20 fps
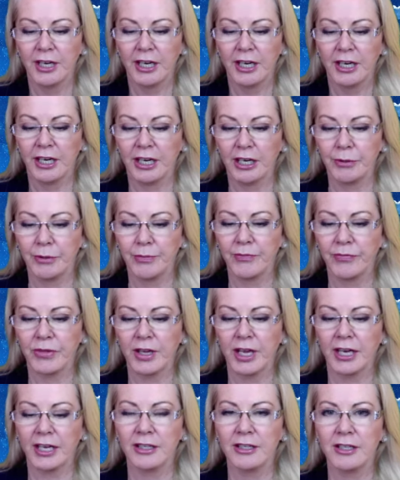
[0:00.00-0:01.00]

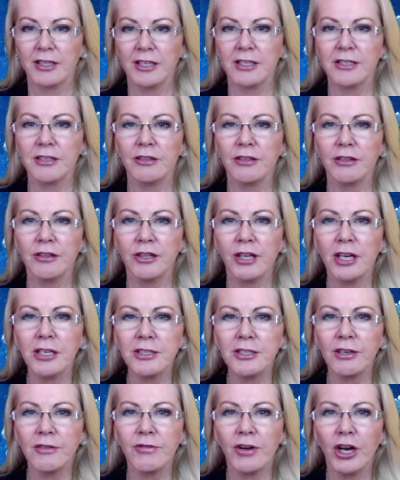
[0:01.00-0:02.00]
And there's
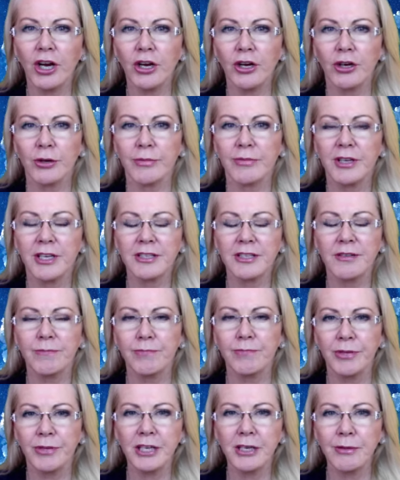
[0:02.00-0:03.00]
lots of hope. There's a
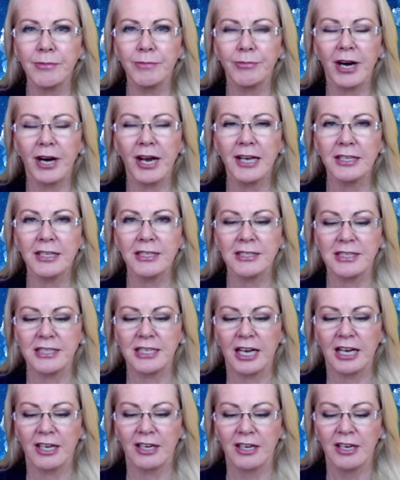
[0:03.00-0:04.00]
big bright
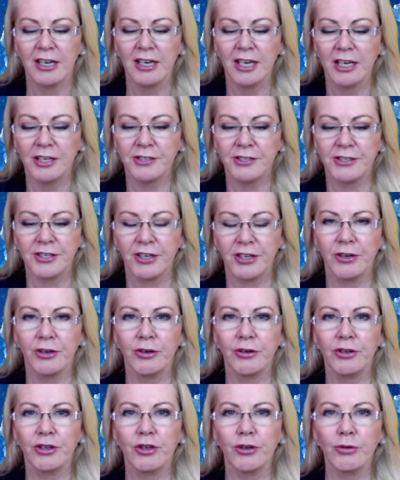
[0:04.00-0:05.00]
sun.
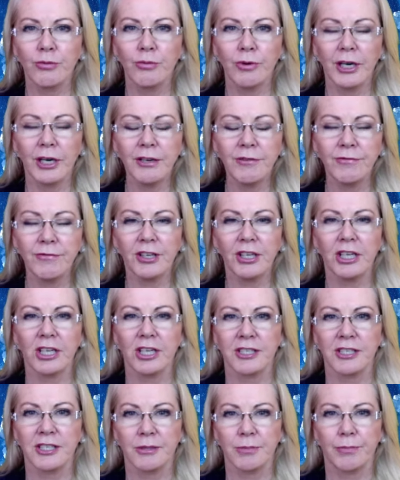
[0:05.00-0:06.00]
So you want to feel
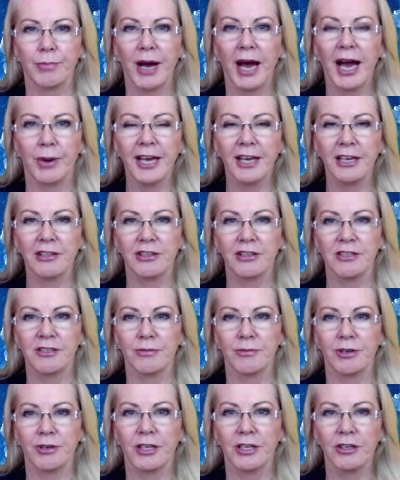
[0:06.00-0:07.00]
inspired
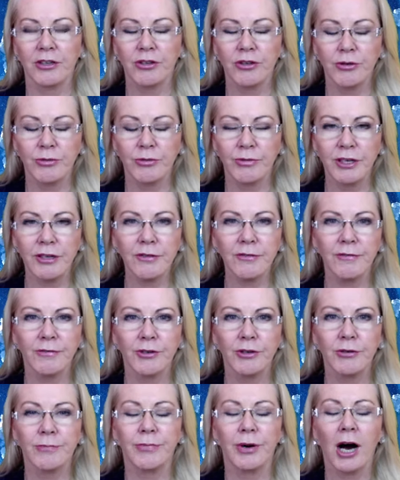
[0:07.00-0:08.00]
this week. You want to
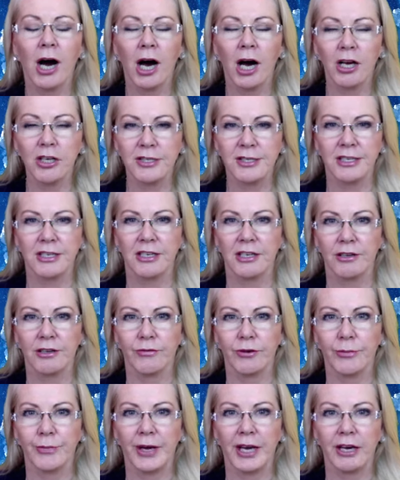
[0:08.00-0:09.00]
feel positive
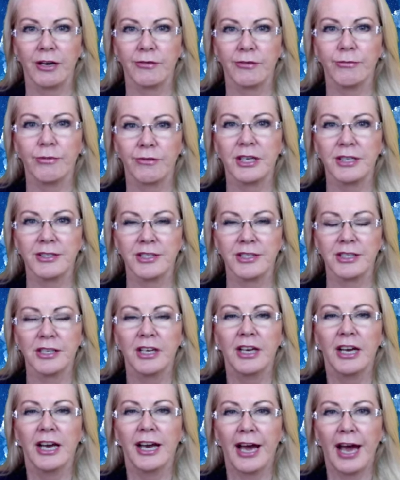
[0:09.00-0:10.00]
about what's
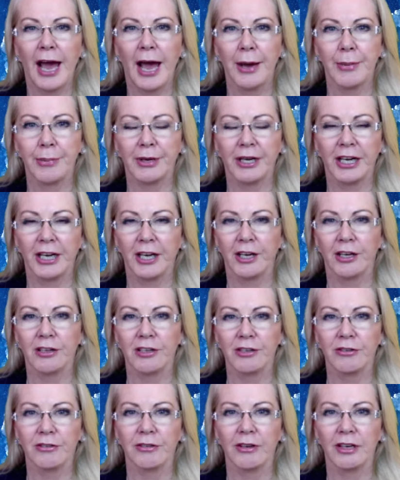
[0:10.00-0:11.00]
happening in
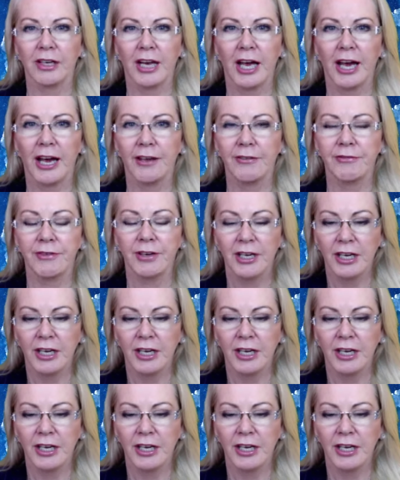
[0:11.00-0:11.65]
your life.